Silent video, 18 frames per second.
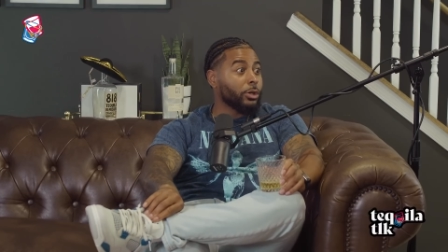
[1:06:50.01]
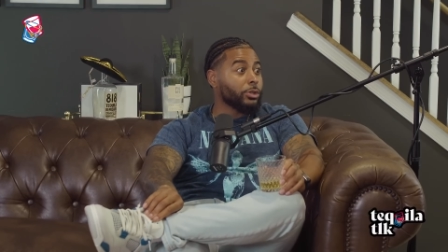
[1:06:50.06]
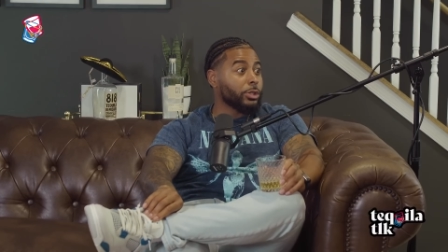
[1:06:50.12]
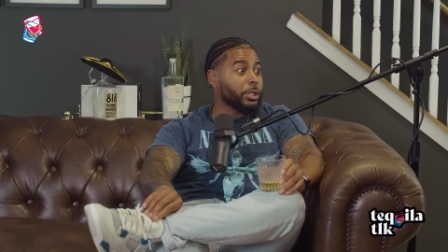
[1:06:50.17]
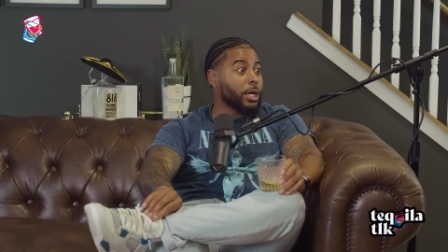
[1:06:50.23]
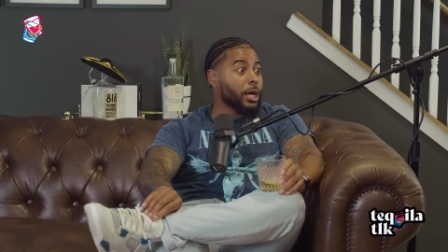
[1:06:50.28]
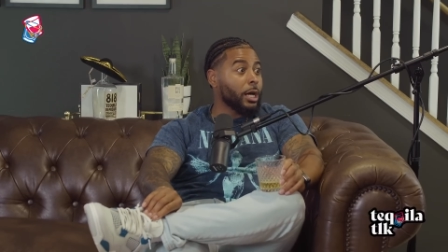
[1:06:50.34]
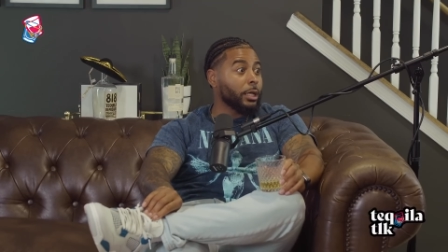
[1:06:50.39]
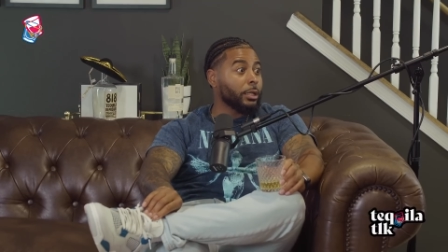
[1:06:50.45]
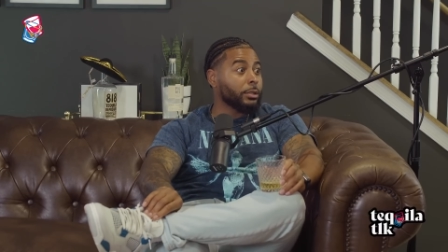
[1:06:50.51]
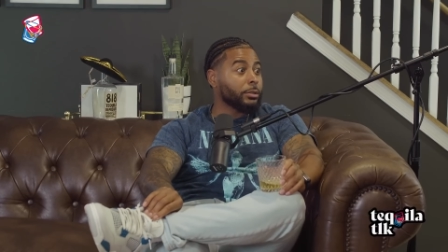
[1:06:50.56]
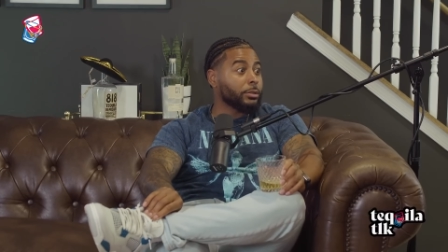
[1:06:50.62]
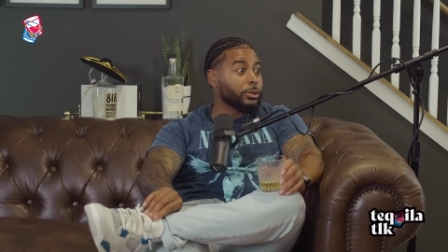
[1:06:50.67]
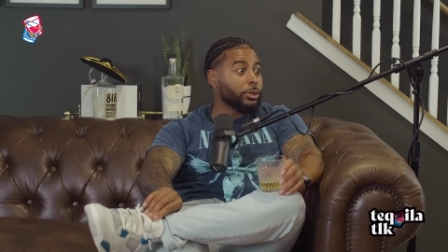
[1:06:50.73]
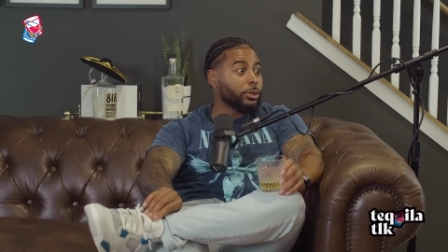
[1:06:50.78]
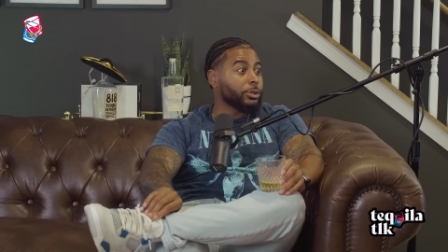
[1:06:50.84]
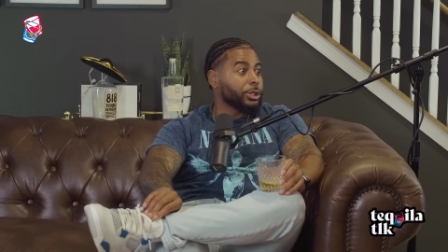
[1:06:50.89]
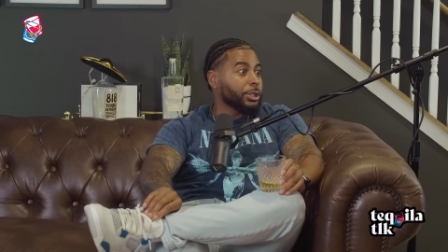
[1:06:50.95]
a ghost gun,
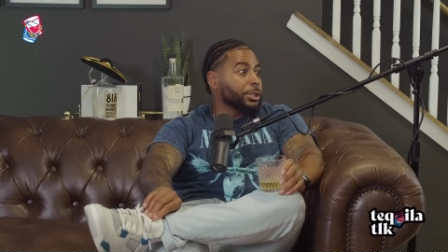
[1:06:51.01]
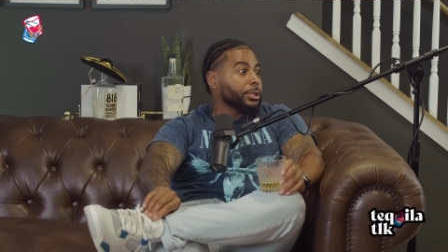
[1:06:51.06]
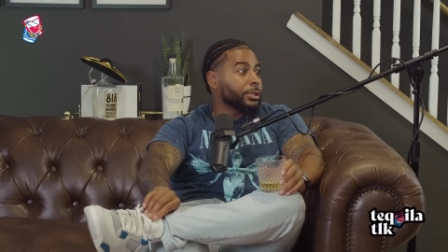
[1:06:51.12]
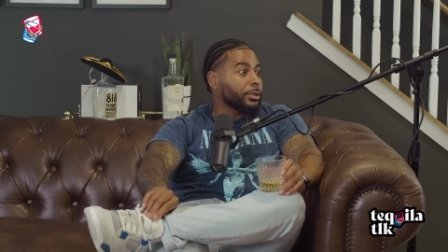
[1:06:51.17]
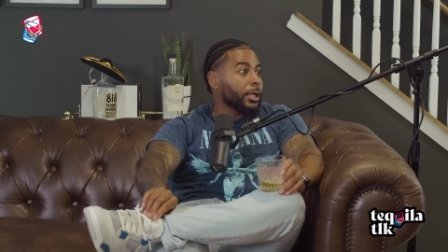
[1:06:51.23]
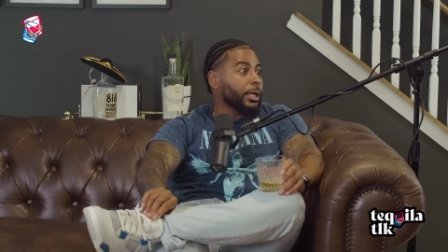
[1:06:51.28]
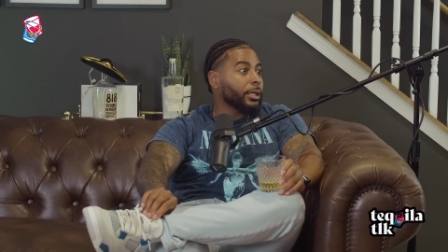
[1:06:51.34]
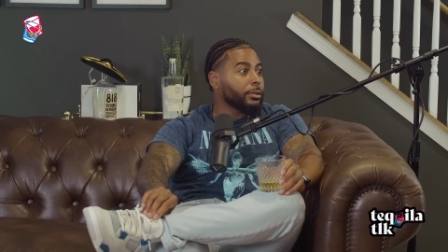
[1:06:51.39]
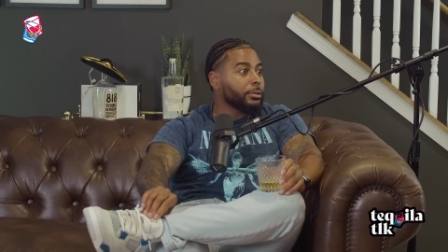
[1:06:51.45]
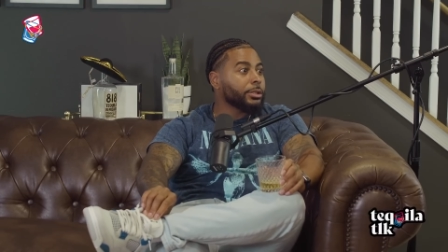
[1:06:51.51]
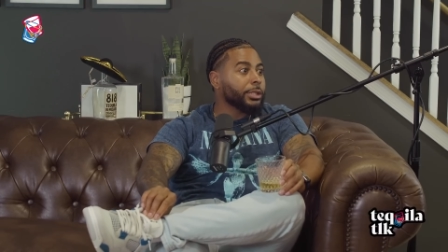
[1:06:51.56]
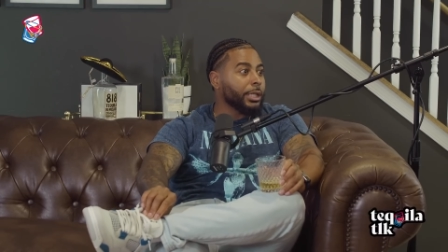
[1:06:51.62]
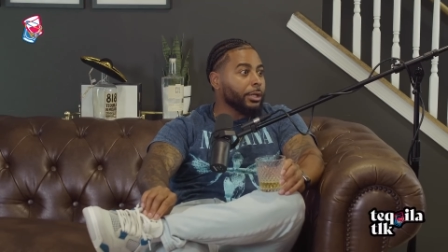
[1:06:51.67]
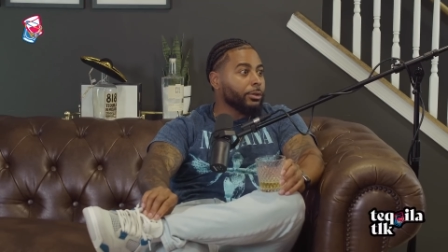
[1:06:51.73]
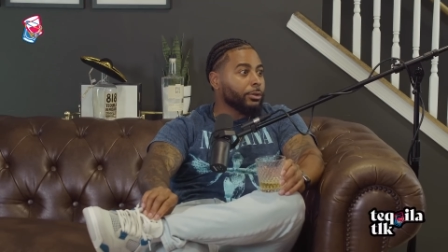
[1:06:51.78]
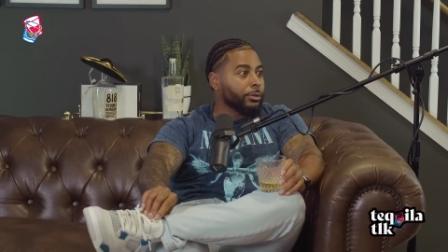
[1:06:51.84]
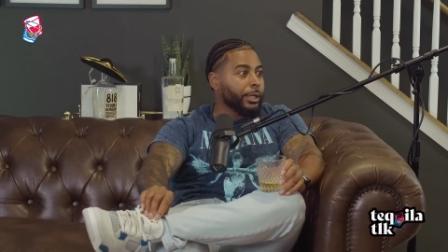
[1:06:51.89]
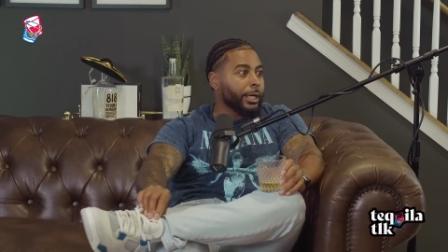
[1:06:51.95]
so she's like
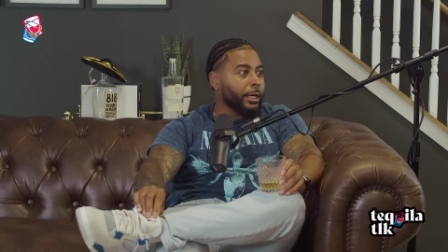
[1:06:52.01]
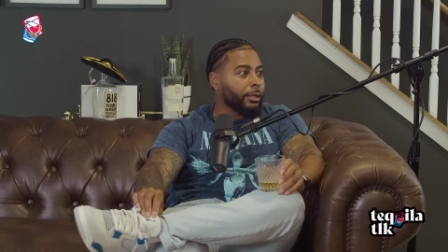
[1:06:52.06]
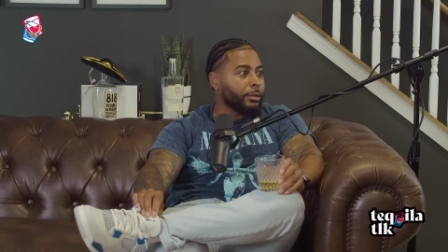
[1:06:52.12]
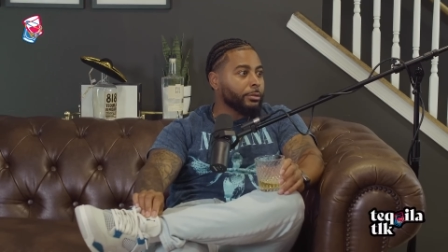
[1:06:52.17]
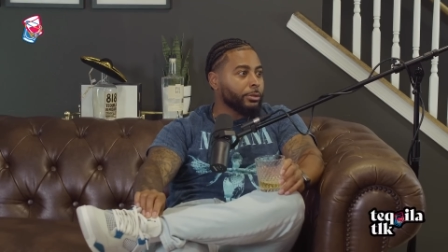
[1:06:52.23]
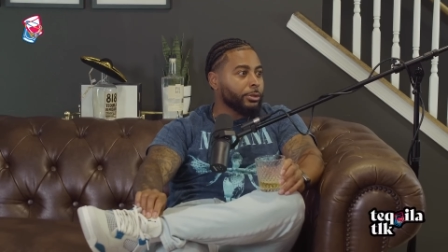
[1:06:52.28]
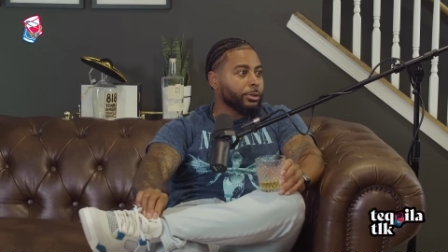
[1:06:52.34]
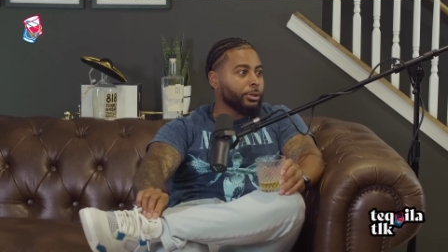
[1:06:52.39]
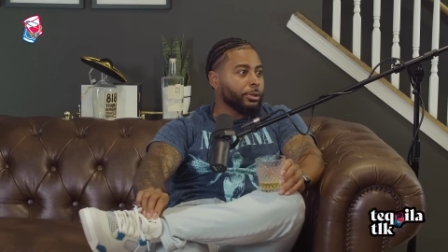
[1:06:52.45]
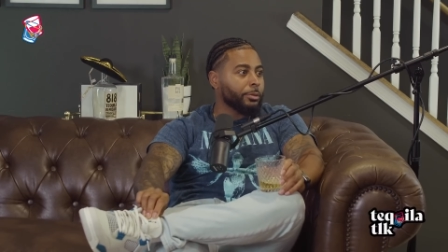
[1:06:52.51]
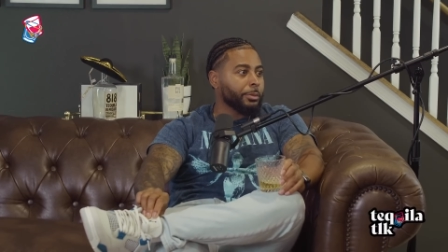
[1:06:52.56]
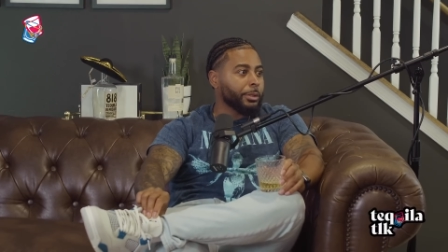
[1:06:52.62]
single now. You know what I